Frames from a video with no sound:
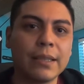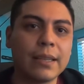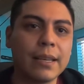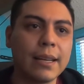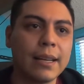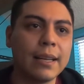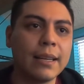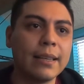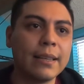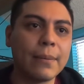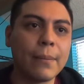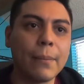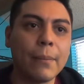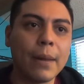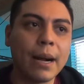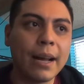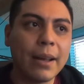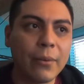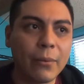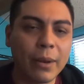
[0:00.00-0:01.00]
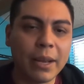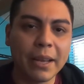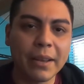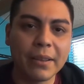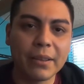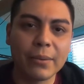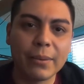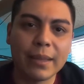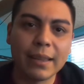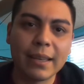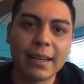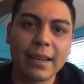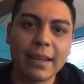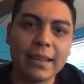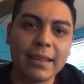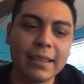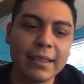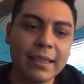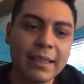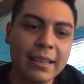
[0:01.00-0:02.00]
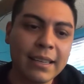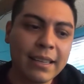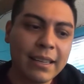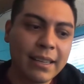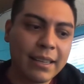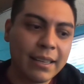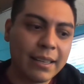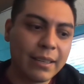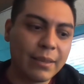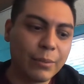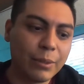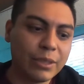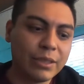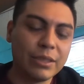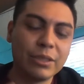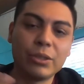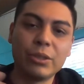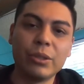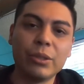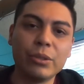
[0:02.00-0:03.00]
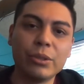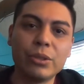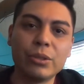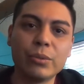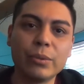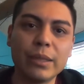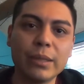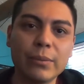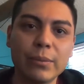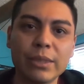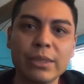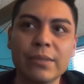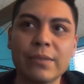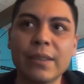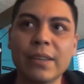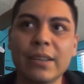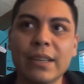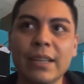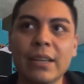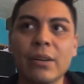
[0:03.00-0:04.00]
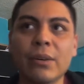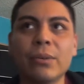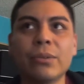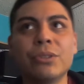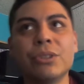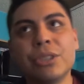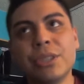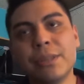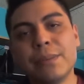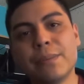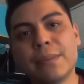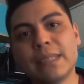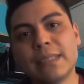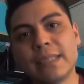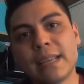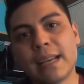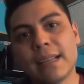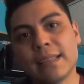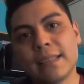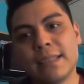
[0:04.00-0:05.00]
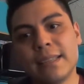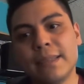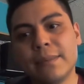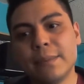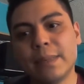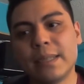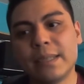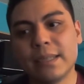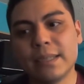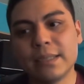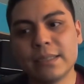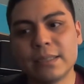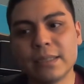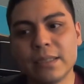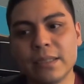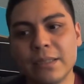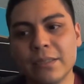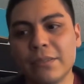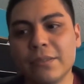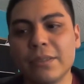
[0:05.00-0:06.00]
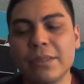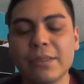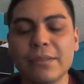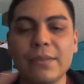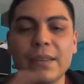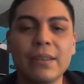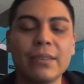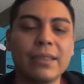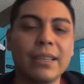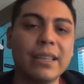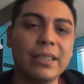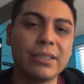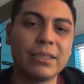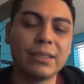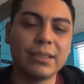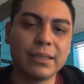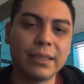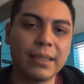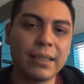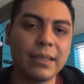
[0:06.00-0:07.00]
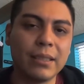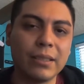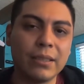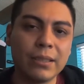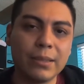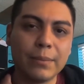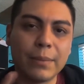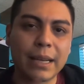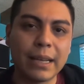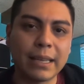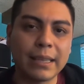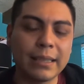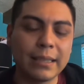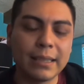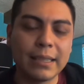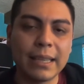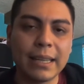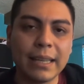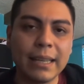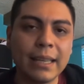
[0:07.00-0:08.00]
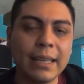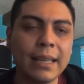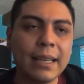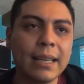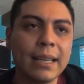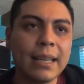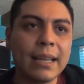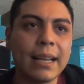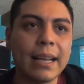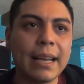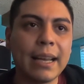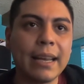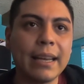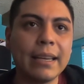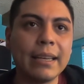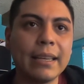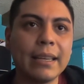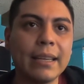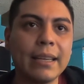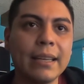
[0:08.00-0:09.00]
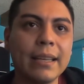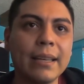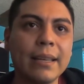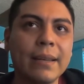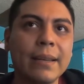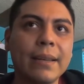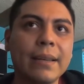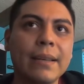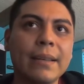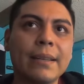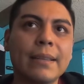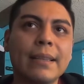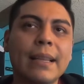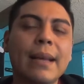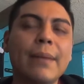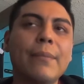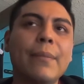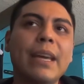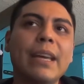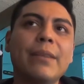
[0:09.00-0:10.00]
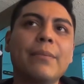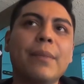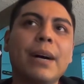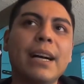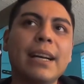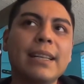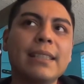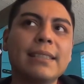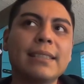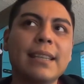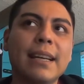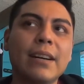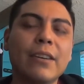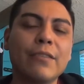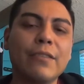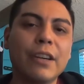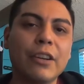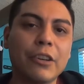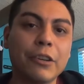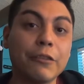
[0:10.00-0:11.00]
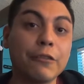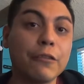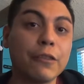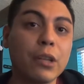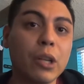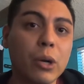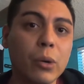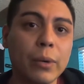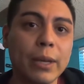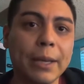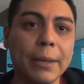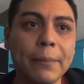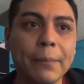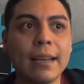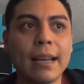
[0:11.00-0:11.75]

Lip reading: And my way, the way that I was introduced to it, was very OG mentality because of the foundations that I learned back in the day. And it, that made my style very flowy.